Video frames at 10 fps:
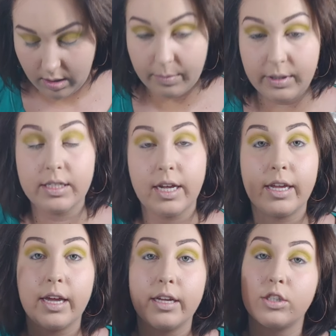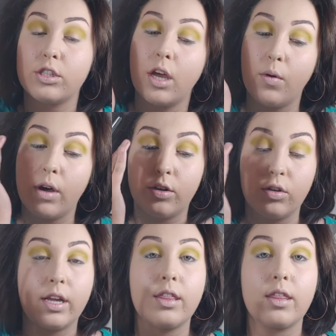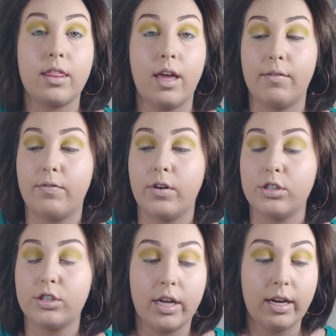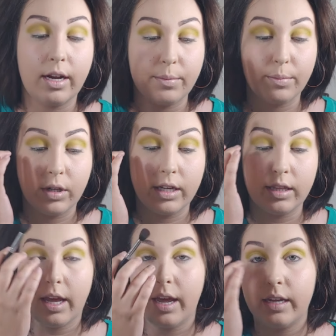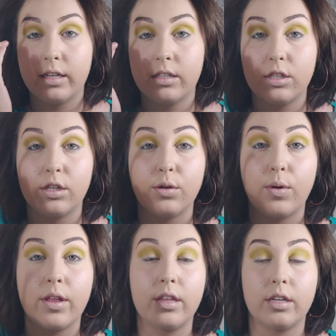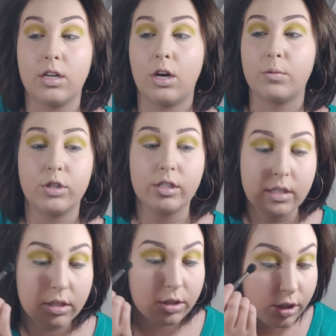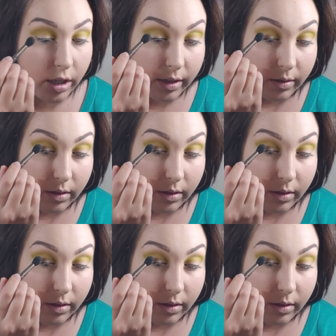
I'm gonna take it and just go underneath that first shade and blend that into the top transition shade.